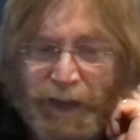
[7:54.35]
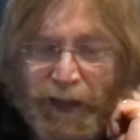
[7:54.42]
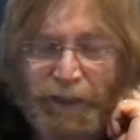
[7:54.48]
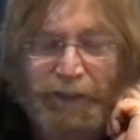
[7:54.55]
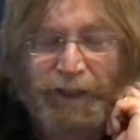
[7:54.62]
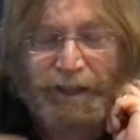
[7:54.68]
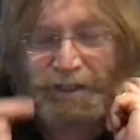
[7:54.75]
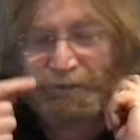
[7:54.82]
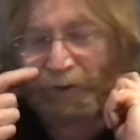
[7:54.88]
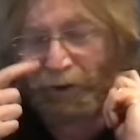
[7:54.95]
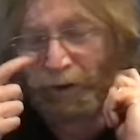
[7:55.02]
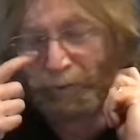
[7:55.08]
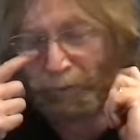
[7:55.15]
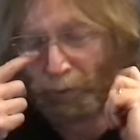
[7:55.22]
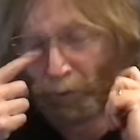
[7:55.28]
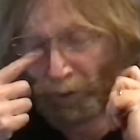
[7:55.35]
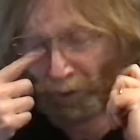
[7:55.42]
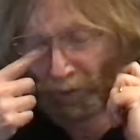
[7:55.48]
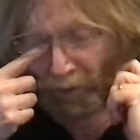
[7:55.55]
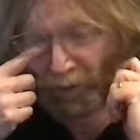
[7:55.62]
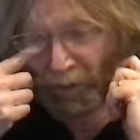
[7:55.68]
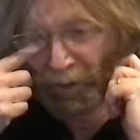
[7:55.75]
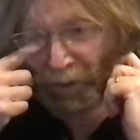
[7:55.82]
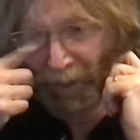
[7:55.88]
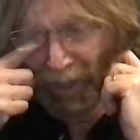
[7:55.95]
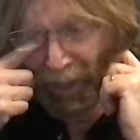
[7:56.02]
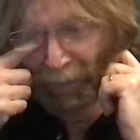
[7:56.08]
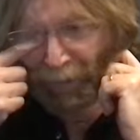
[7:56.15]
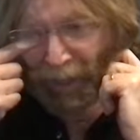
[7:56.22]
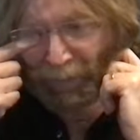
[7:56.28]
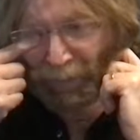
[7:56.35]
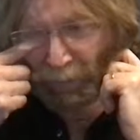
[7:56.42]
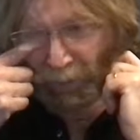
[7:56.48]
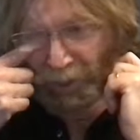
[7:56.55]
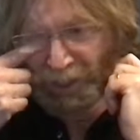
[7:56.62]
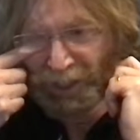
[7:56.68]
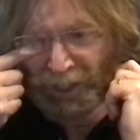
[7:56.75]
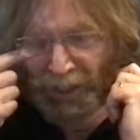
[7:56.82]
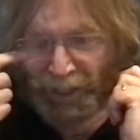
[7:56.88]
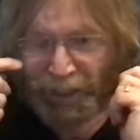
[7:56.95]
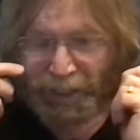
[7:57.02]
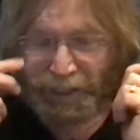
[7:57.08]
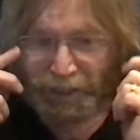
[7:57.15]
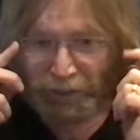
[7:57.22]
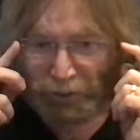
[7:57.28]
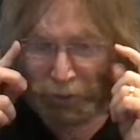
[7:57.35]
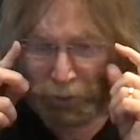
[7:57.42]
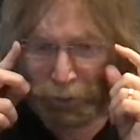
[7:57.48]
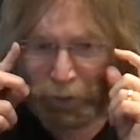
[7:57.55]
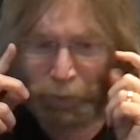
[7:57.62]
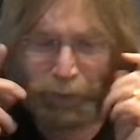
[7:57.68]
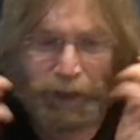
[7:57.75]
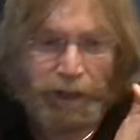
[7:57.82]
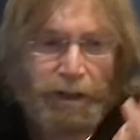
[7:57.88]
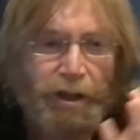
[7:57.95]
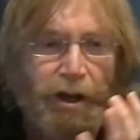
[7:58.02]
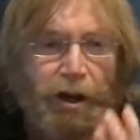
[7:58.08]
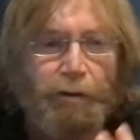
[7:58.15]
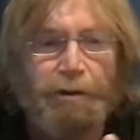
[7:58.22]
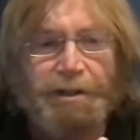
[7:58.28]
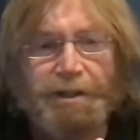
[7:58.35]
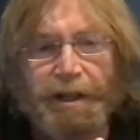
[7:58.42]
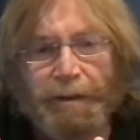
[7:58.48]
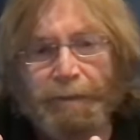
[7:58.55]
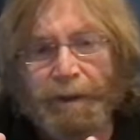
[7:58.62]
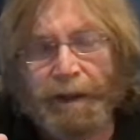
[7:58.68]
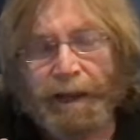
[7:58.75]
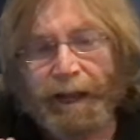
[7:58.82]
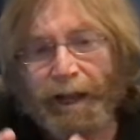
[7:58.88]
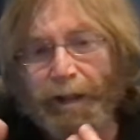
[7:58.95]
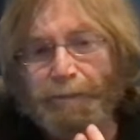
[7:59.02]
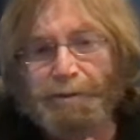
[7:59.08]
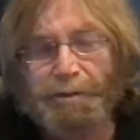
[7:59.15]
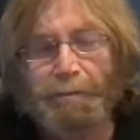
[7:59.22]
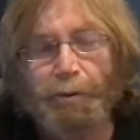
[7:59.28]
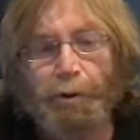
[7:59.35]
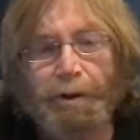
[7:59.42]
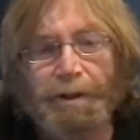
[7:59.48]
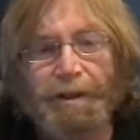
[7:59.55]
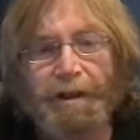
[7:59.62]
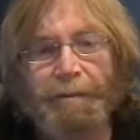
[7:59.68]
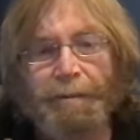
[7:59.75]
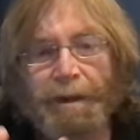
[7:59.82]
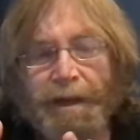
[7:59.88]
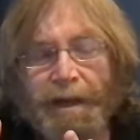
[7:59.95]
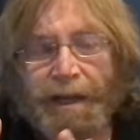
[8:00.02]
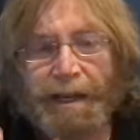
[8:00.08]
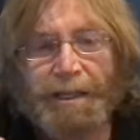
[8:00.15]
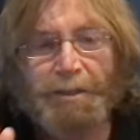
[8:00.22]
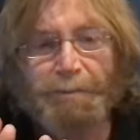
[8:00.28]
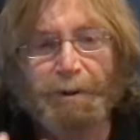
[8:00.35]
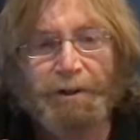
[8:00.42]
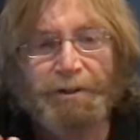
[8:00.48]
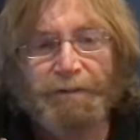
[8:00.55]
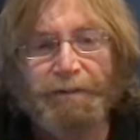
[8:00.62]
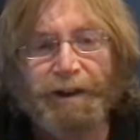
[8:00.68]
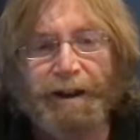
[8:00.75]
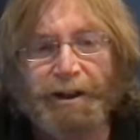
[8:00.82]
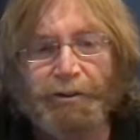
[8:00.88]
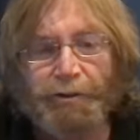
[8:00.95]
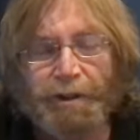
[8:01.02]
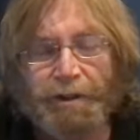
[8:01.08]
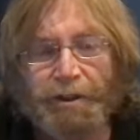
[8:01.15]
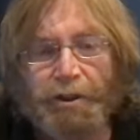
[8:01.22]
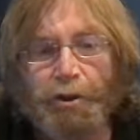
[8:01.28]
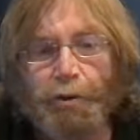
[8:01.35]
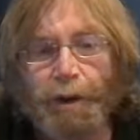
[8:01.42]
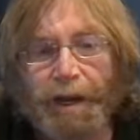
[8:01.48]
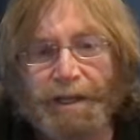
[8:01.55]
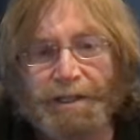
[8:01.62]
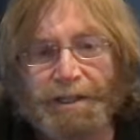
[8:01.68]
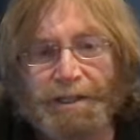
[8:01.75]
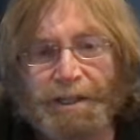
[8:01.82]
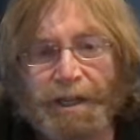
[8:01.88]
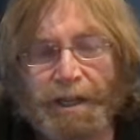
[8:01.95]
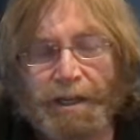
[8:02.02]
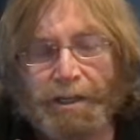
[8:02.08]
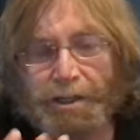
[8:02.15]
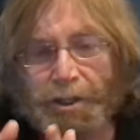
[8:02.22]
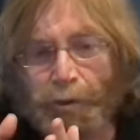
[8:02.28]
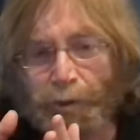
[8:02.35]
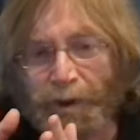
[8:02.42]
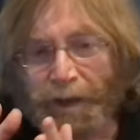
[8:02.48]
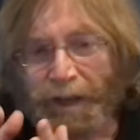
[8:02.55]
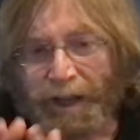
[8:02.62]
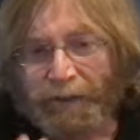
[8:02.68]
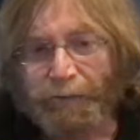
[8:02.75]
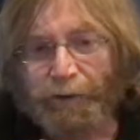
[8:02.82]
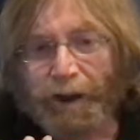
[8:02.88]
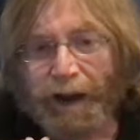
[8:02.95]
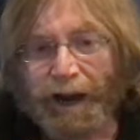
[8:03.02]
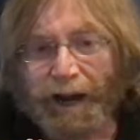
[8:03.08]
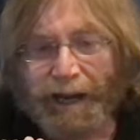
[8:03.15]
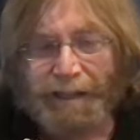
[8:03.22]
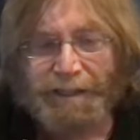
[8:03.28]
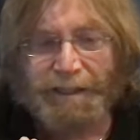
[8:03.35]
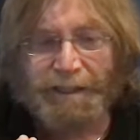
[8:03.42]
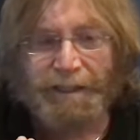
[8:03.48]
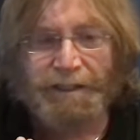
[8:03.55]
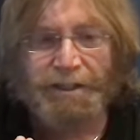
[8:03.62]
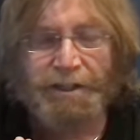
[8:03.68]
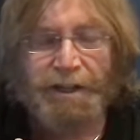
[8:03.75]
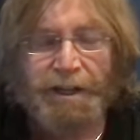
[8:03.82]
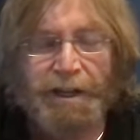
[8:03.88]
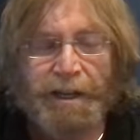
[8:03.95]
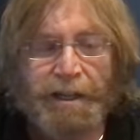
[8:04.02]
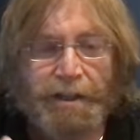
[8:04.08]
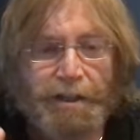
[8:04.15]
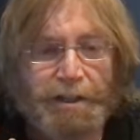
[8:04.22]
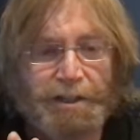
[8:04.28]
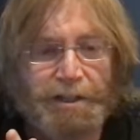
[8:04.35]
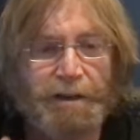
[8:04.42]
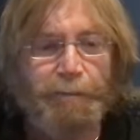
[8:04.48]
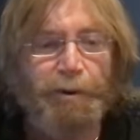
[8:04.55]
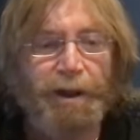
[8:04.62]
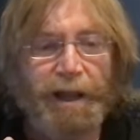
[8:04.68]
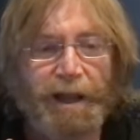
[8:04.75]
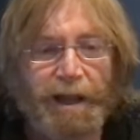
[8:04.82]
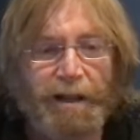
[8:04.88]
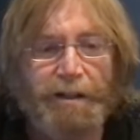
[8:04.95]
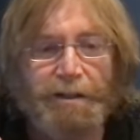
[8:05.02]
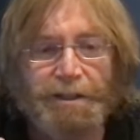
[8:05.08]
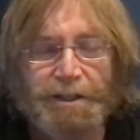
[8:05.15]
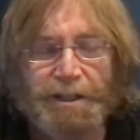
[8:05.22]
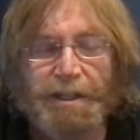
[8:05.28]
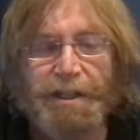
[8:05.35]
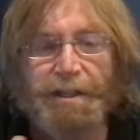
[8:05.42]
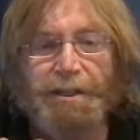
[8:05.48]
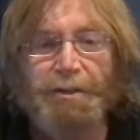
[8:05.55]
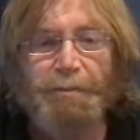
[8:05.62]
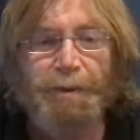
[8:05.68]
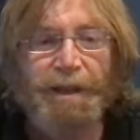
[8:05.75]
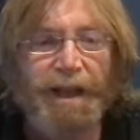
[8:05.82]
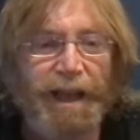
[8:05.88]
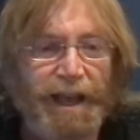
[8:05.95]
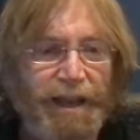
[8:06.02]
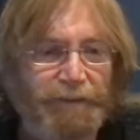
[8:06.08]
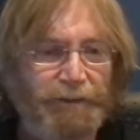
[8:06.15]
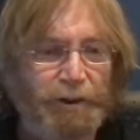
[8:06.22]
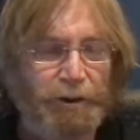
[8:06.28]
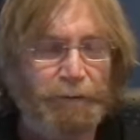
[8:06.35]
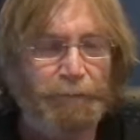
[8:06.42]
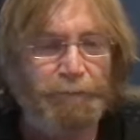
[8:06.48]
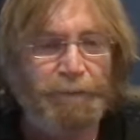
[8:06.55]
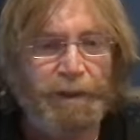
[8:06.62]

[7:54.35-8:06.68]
I think it's very important. And maybe what GE needs to do, and we can encourage them, help support them, is build a factory in the US so we're never hostage to someone else's behavior.